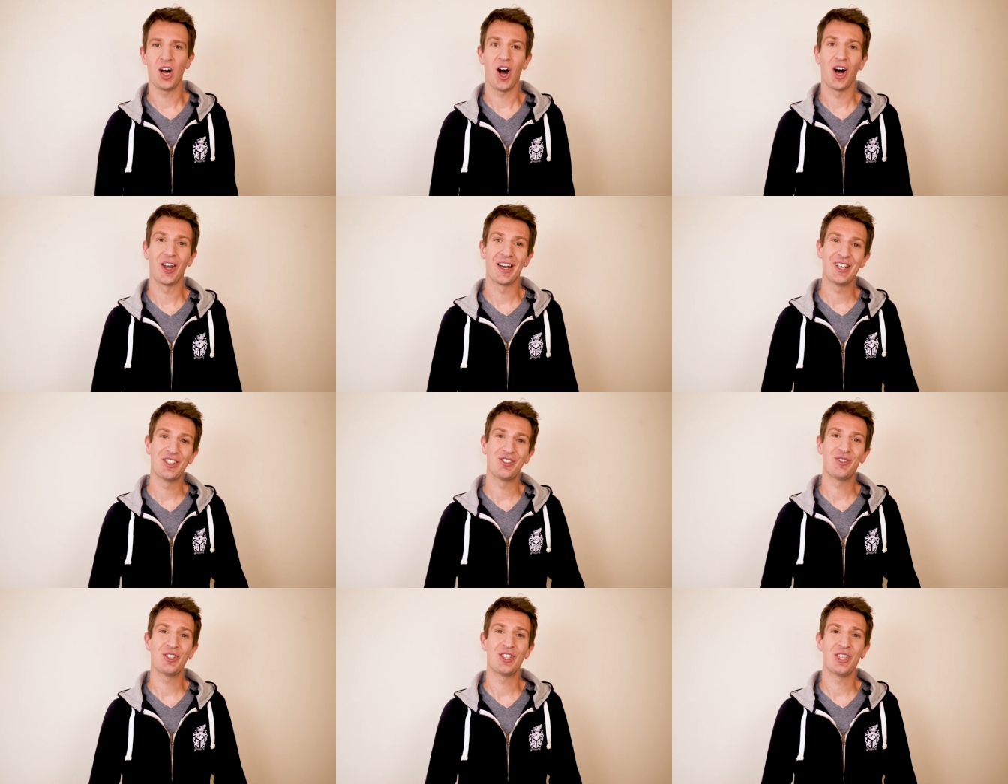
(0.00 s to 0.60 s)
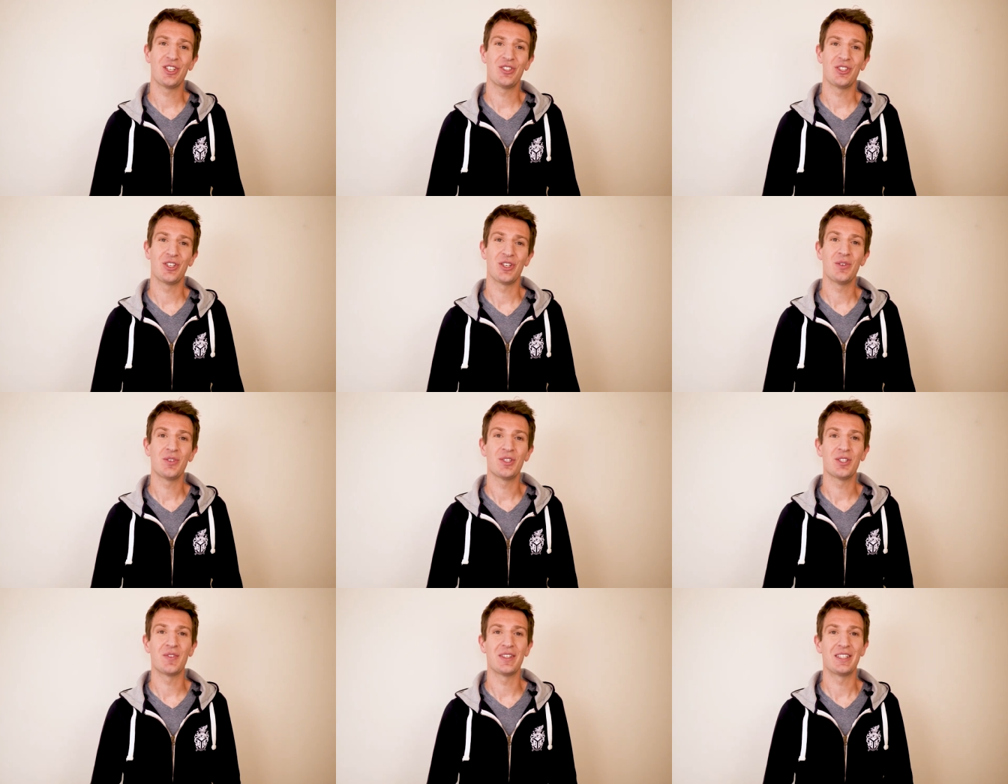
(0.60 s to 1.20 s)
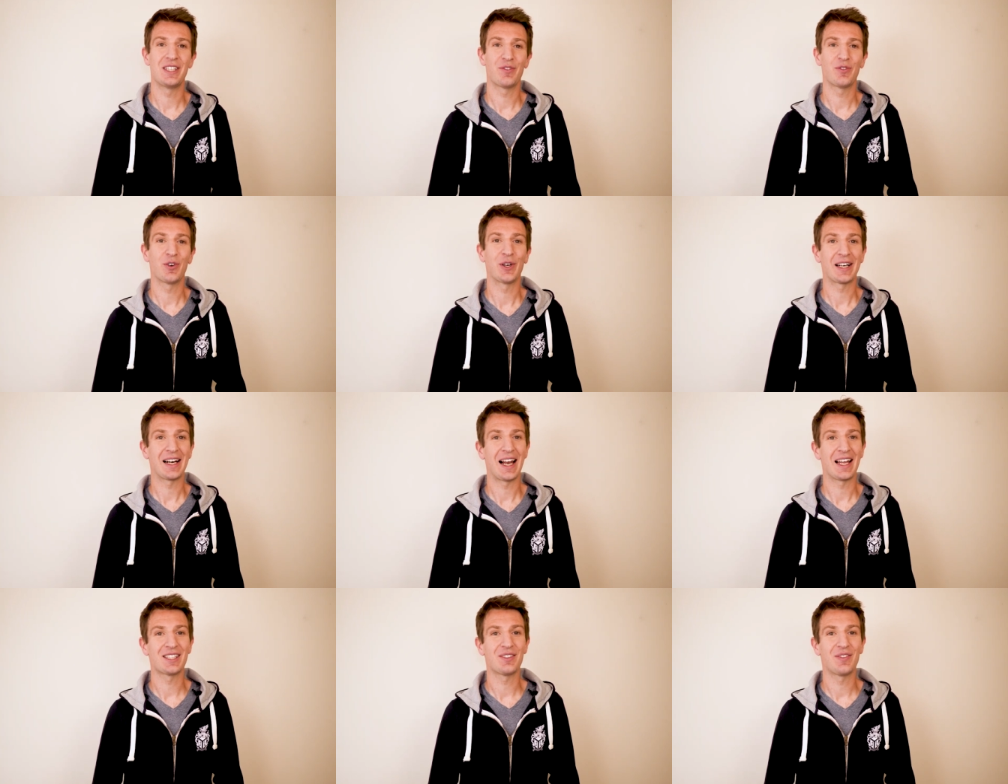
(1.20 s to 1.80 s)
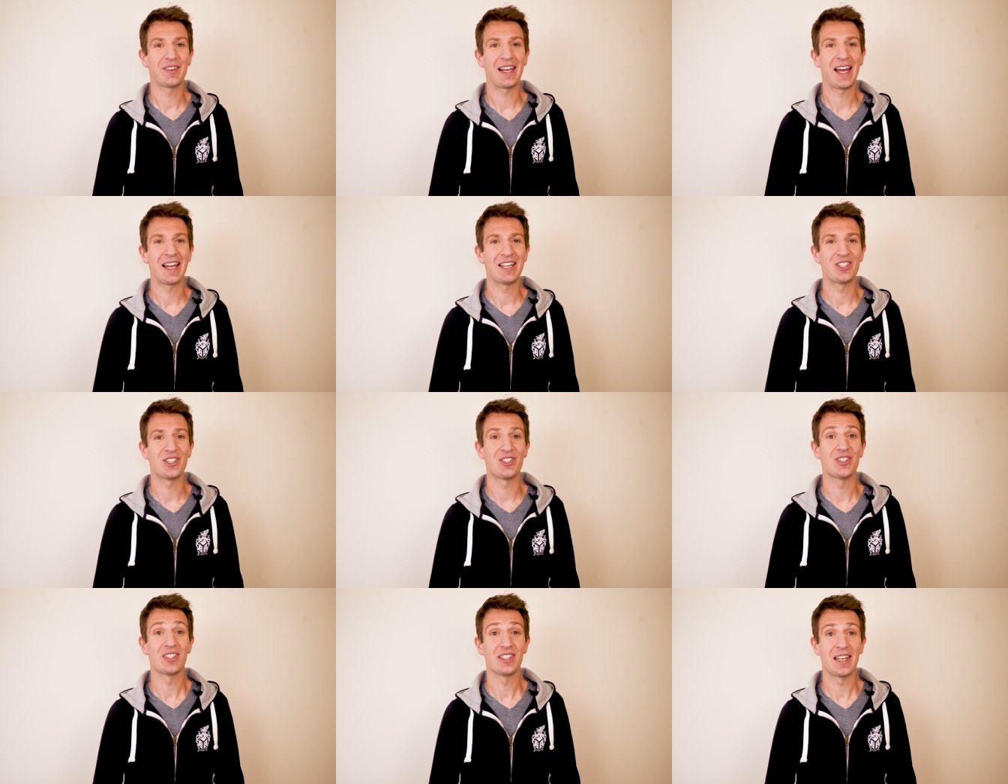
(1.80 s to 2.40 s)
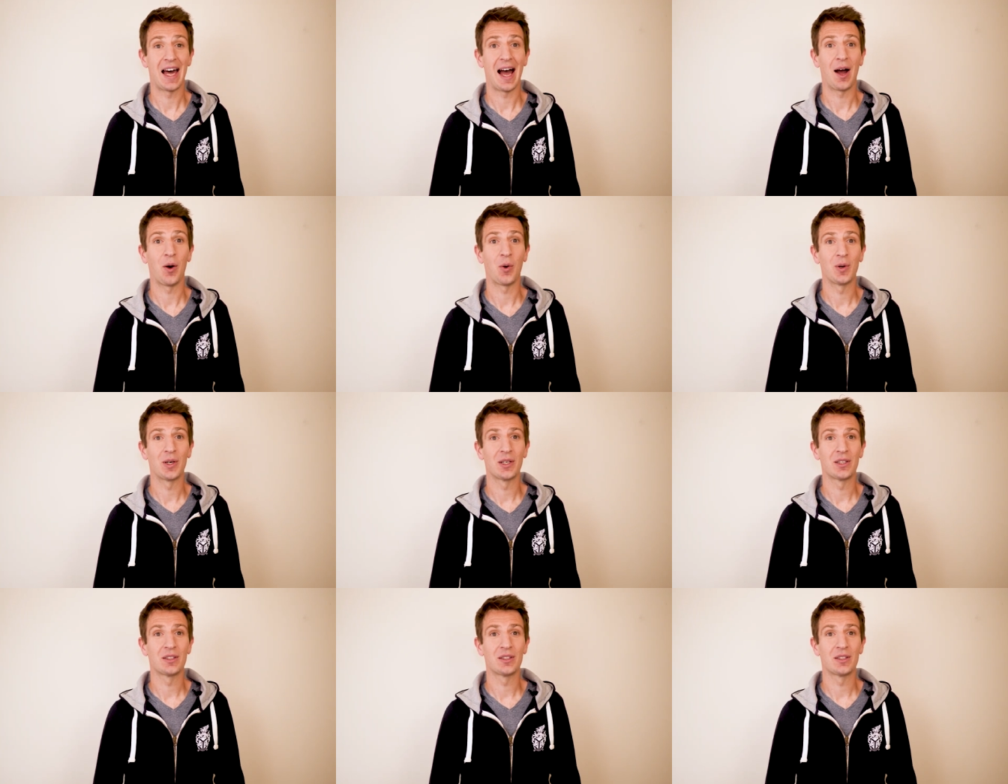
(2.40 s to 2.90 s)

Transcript: I'll introduce you to the different classifications now.